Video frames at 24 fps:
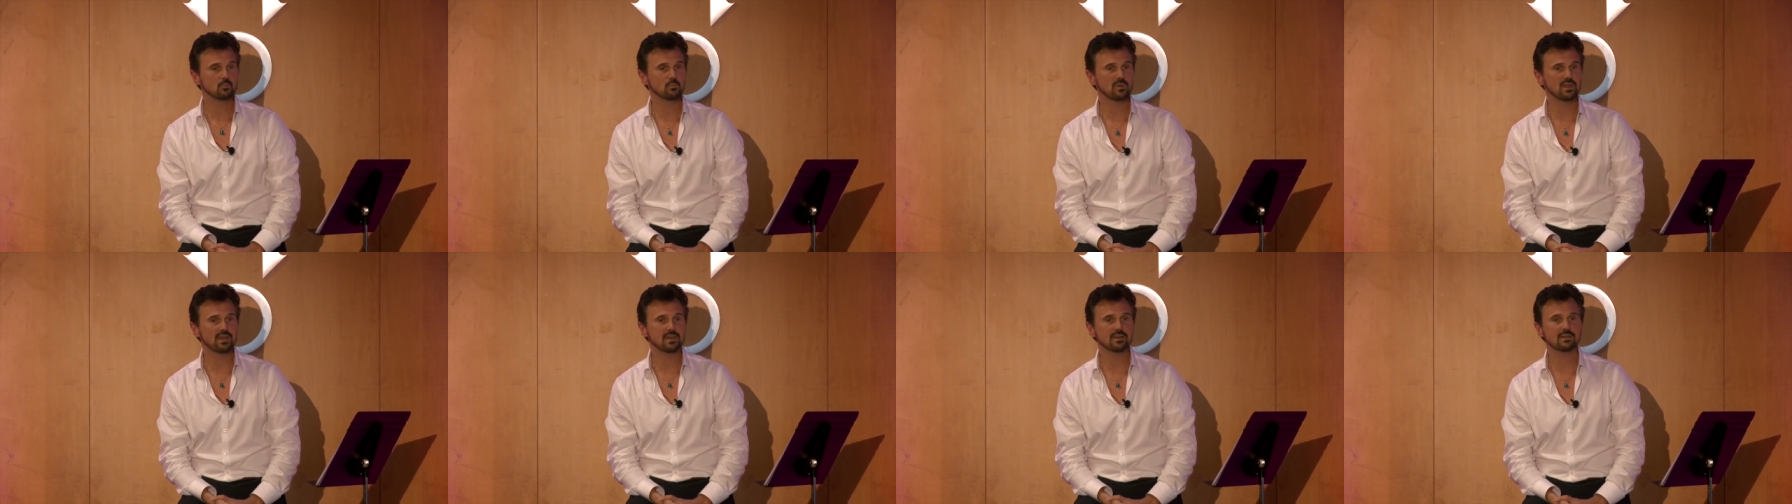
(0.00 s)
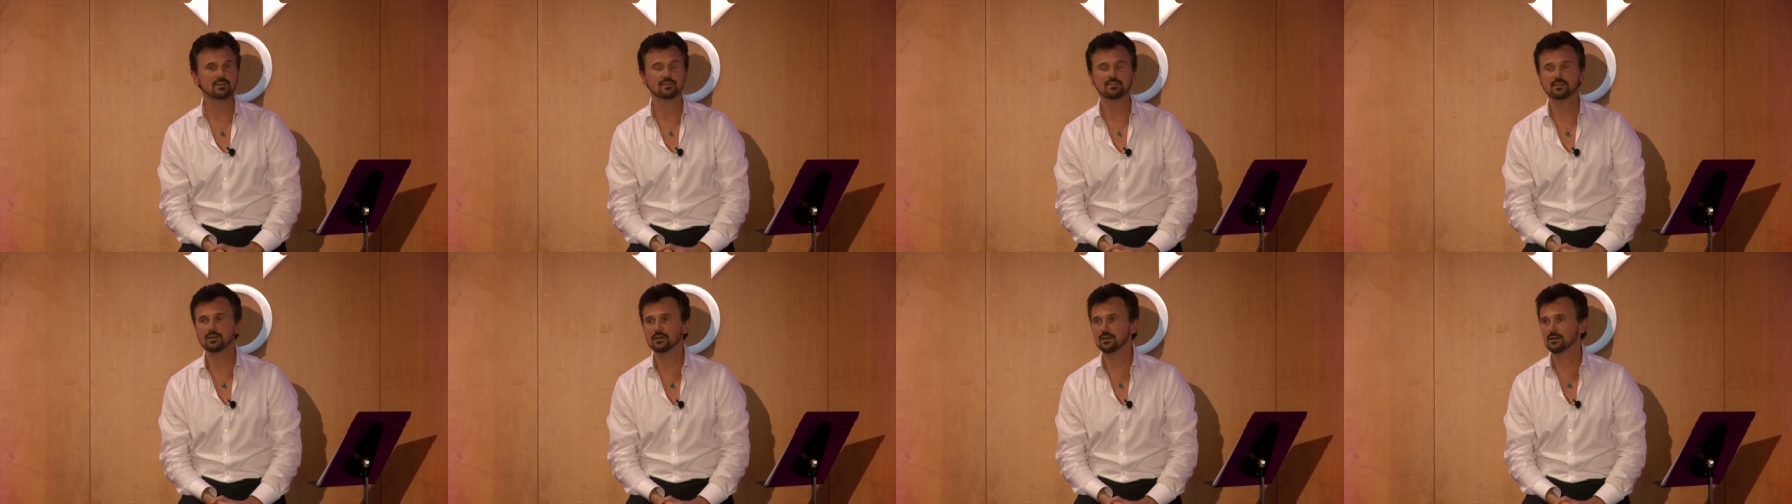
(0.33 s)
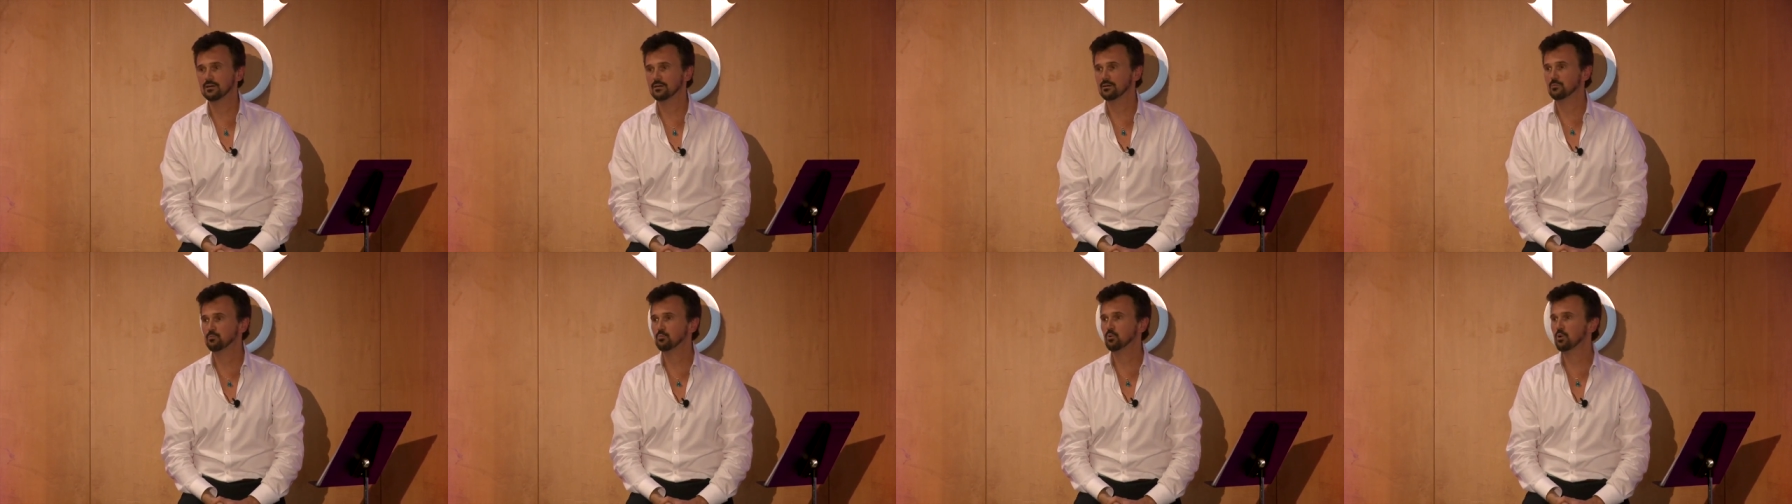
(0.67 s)
Being in
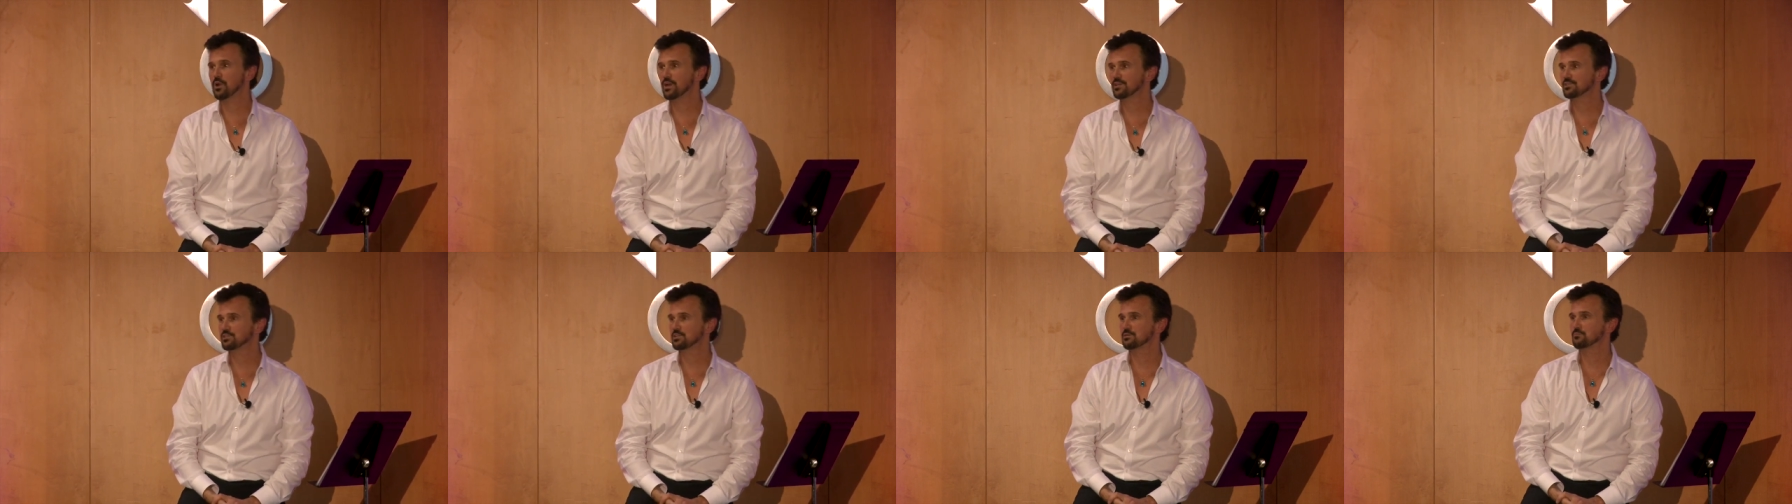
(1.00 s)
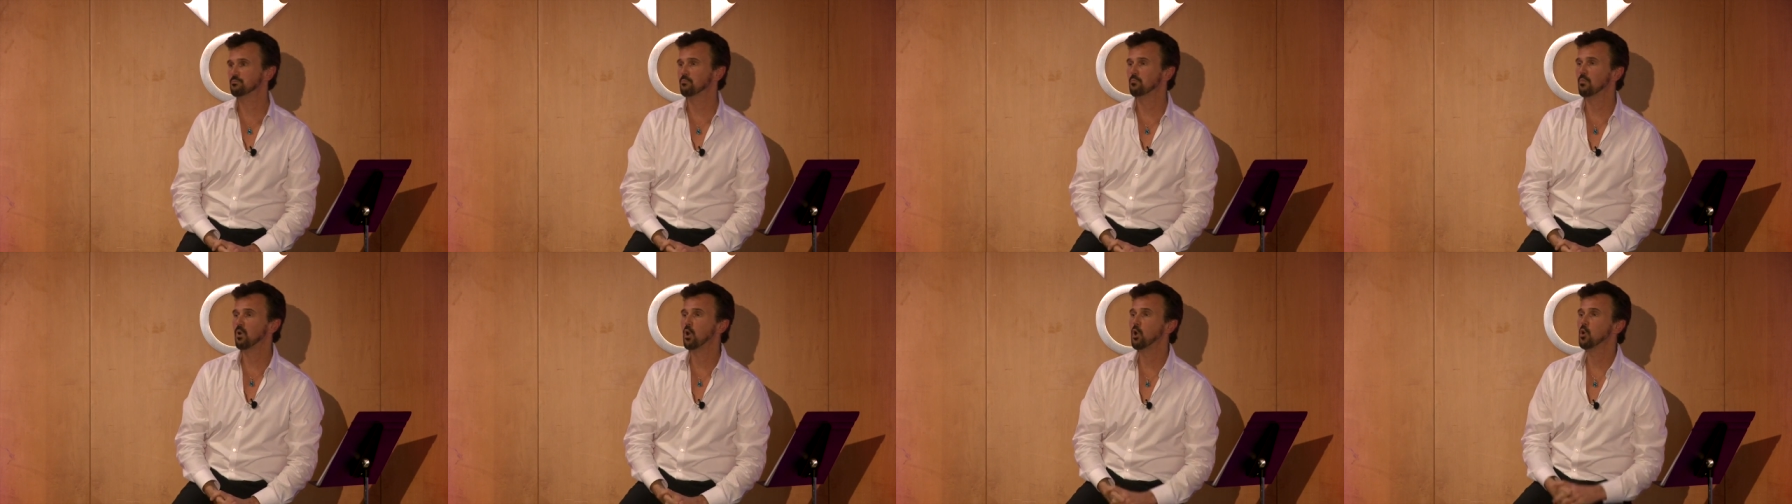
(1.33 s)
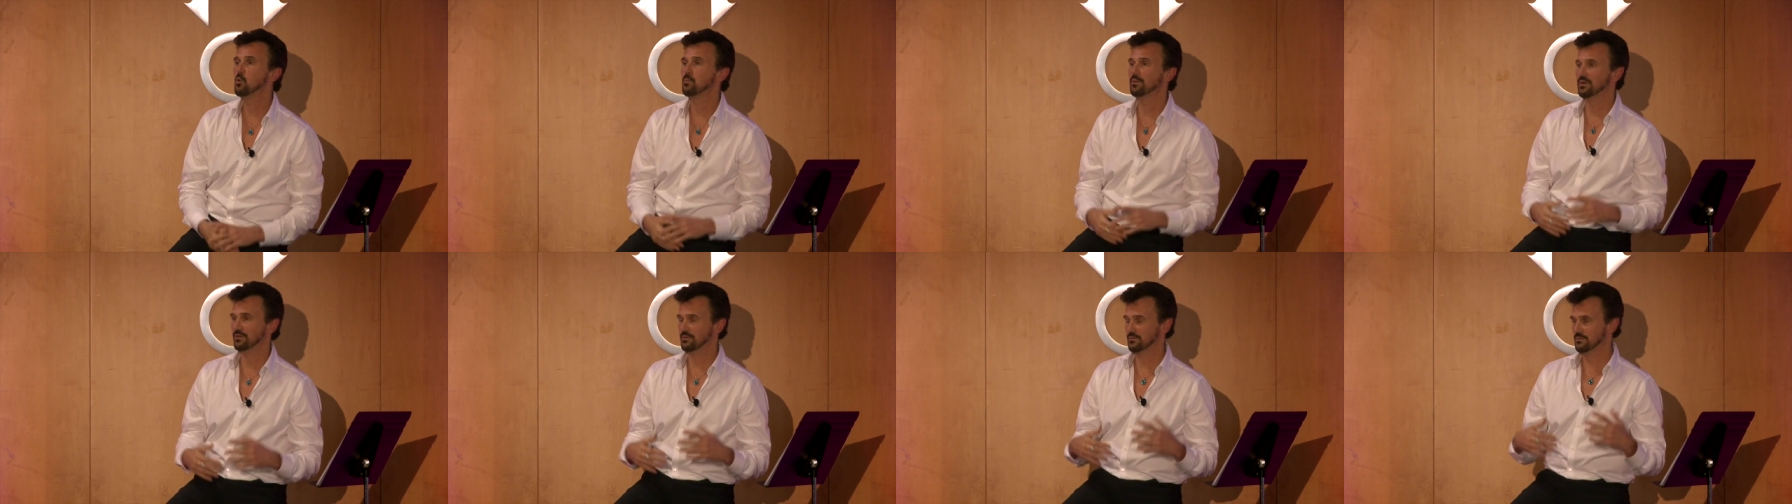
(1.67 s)
the present
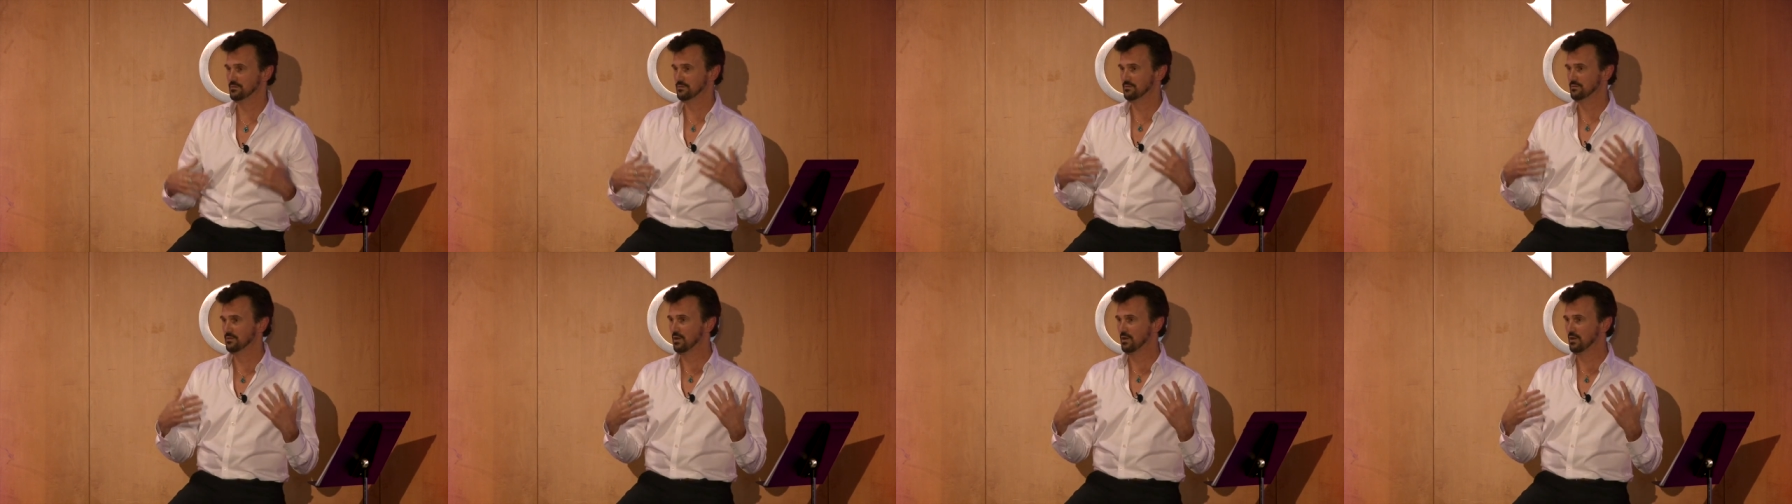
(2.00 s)
moment